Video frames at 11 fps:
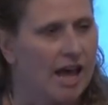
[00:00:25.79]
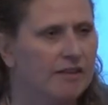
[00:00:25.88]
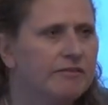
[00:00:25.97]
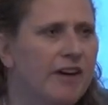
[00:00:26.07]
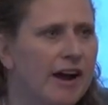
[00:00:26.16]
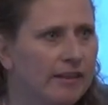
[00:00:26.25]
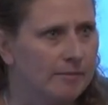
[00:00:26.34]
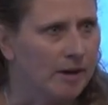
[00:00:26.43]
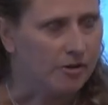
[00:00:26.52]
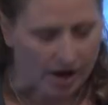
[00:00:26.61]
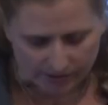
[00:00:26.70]
And finally,
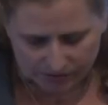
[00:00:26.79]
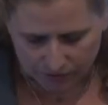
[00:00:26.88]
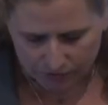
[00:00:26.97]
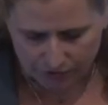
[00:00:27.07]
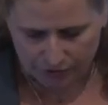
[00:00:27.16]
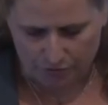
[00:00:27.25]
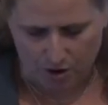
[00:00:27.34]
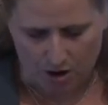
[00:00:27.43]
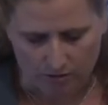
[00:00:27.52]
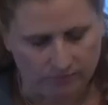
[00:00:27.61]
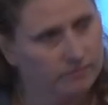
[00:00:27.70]
my gratitude to you
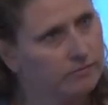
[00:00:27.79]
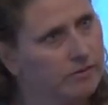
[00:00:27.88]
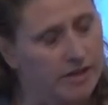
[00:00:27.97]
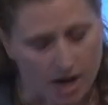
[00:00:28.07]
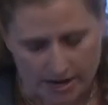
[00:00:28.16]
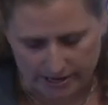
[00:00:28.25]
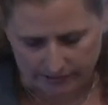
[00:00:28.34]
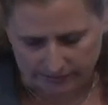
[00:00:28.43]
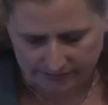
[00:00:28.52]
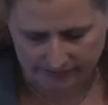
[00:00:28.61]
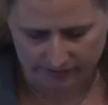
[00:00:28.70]
all, the
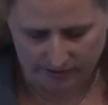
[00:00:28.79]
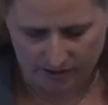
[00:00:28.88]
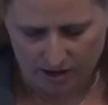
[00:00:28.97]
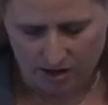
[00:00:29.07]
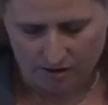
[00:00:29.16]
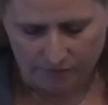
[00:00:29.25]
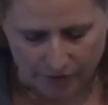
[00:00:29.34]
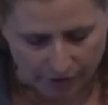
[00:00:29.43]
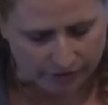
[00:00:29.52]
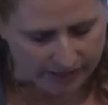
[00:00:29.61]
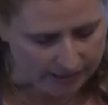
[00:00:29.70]
audience, for
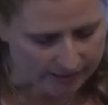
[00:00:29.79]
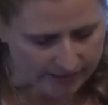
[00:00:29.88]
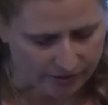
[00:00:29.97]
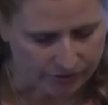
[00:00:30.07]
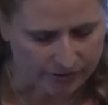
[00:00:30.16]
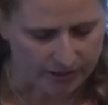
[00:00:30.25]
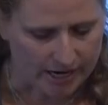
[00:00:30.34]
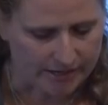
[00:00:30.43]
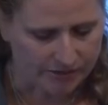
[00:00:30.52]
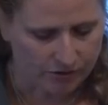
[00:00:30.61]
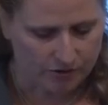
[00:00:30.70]
your attendance here
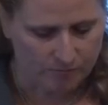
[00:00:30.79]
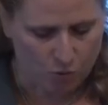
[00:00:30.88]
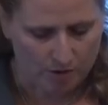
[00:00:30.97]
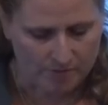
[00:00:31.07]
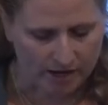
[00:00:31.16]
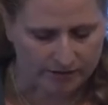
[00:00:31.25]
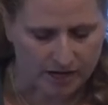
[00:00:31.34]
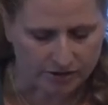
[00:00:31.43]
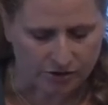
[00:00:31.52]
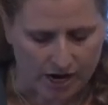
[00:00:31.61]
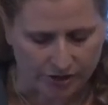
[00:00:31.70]
tonight to learn more about
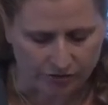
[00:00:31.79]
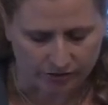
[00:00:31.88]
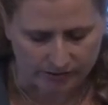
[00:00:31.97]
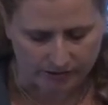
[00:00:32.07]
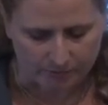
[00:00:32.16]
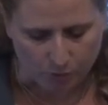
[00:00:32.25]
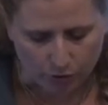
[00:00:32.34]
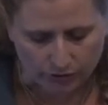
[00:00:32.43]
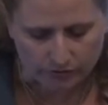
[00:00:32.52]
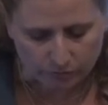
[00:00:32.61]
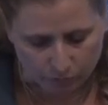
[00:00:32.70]
Dr. Einterz's
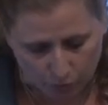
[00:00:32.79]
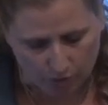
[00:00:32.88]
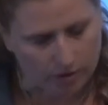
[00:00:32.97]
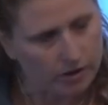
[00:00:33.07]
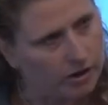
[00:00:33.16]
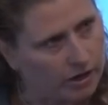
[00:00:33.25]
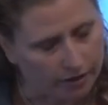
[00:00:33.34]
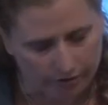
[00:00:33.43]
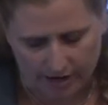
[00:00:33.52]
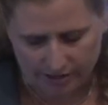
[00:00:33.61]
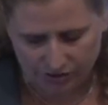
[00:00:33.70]
important work in
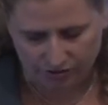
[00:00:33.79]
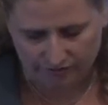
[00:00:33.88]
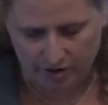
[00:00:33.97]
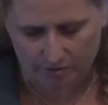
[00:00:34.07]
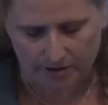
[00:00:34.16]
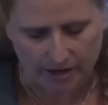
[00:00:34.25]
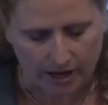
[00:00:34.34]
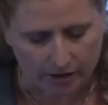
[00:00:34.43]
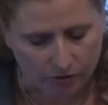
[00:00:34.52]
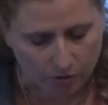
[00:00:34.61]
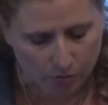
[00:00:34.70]
international development
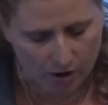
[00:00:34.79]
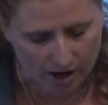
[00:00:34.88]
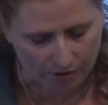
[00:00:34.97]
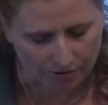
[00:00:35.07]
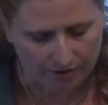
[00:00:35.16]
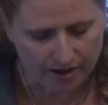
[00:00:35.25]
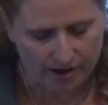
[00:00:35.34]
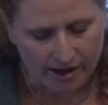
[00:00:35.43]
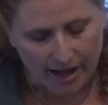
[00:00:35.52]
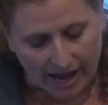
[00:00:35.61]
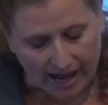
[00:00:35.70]
and global health,
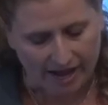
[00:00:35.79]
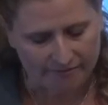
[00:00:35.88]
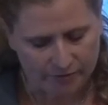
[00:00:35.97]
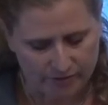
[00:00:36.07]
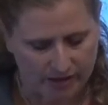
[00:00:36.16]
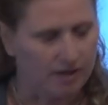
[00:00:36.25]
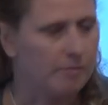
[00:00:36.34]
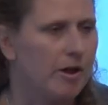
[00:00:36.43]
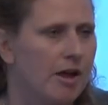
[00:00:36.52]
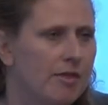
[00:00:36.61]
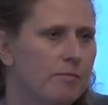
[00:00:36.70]
and for thinking
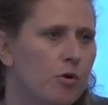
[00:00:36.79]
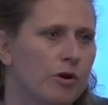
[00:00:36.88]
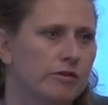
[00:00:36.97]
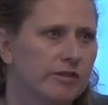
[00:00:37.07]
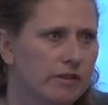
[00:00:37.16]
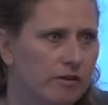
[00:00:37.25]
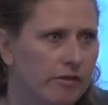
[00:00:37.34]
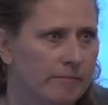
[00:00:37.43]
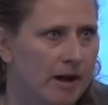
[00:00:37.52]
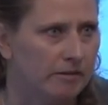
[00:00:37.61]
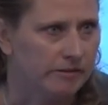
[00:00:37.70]
beyond the borders of the
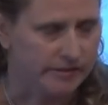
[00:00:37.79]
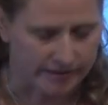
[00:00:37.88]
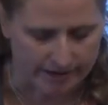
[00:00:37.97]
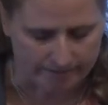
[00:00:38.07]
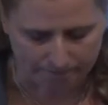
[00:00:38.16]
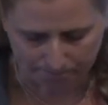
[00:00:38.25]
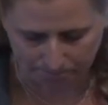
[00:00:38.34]
Green Mountain State.